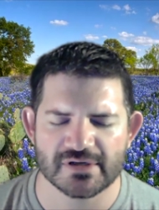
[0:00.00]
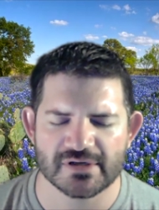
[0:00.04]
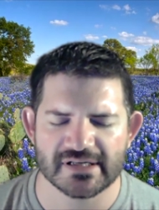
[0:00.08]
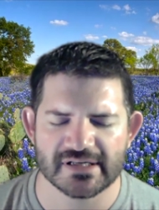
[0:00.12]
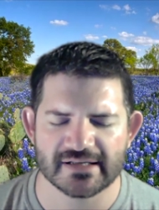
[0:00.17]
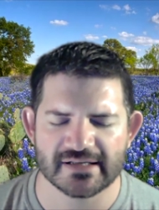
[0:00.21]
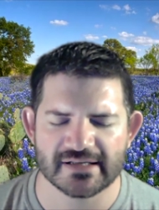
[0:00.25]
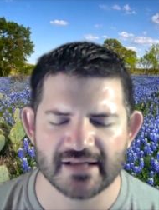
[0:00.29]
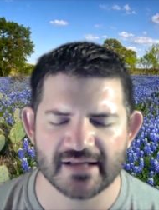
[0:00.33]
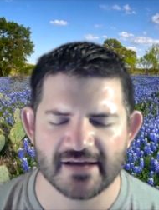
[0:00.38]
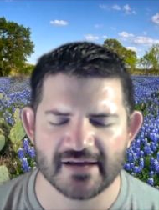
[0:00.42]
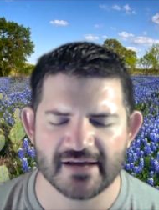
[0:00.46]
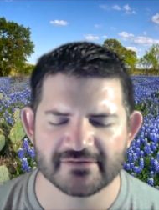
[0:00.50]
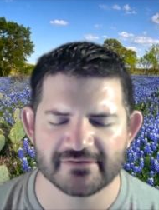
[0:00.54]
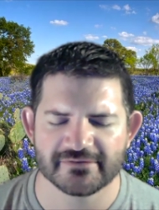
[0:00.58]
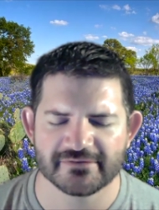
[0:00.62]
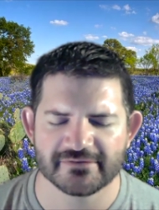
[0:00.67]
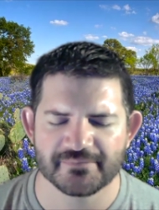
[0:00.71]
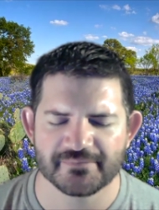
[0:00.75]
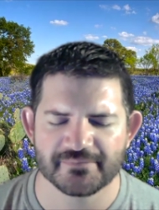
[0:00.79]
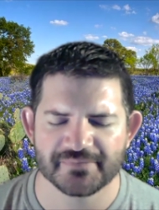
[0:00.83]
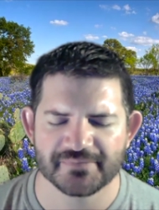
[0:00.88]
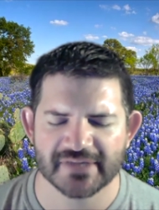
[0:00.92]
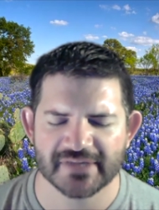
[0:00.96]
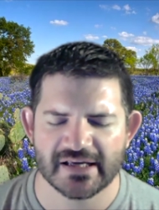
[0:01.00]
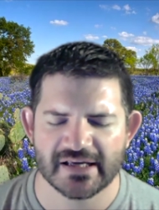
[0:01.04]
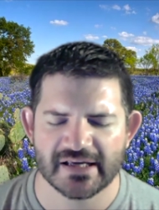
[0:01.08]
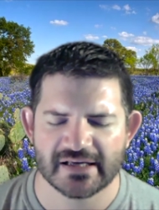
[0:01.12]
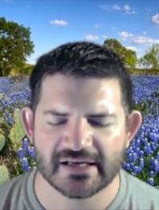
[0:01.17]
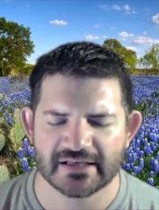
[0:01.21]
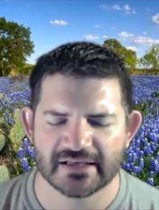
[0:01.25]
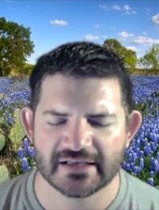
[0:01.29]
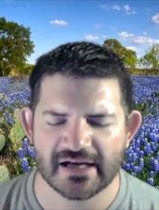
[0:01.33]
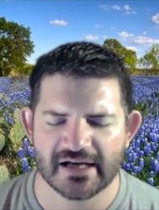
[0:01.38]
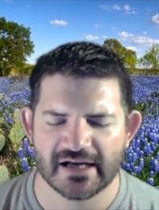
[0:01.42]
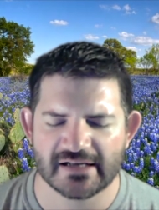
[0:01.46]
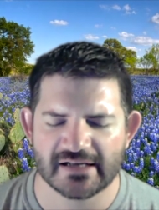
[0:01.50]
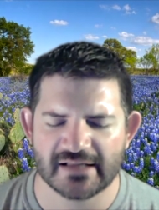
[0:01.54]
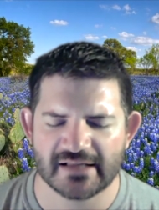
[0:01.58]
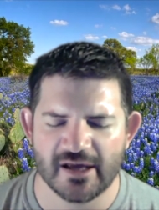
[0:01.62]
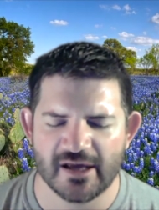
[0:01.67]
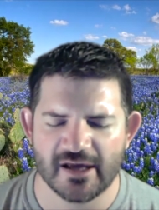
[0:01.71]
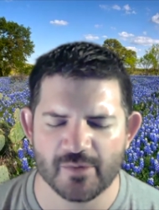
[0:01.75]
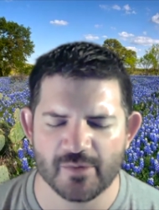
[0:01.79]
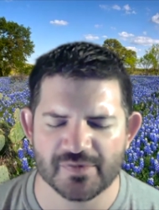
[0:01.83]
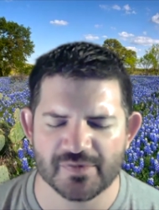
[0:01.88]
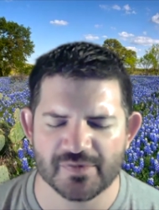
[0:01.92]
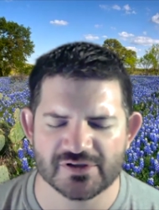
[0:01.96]
in life. God,
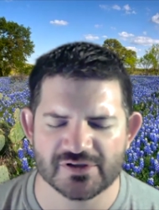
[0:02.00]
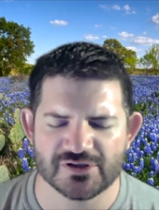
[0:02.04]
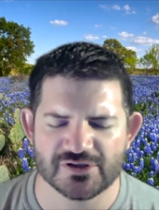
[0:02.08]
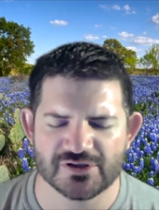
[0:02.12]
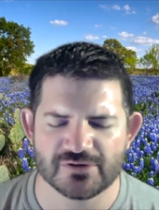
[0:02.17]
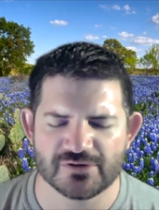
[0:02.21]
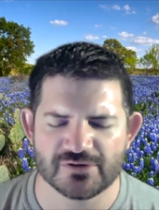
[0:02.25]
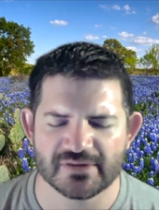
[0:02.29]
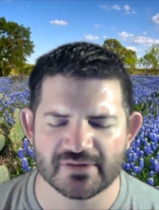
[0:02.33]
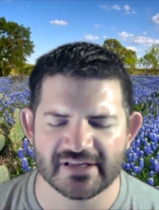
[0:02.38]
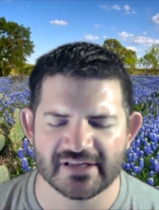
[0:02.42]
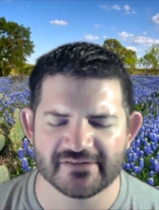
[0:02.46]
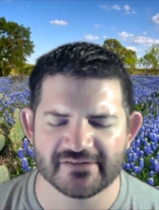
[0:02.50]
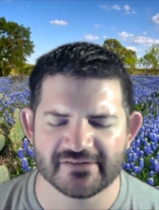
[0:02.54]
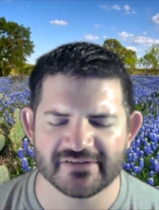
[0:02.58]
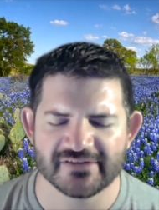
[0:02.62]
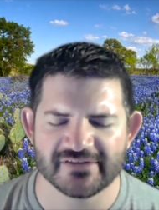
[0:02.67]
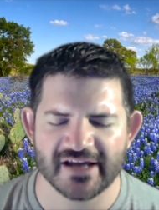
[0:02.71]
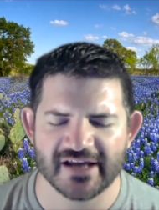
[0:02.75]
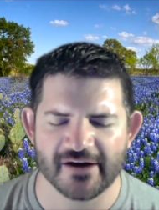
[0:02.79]
help us to live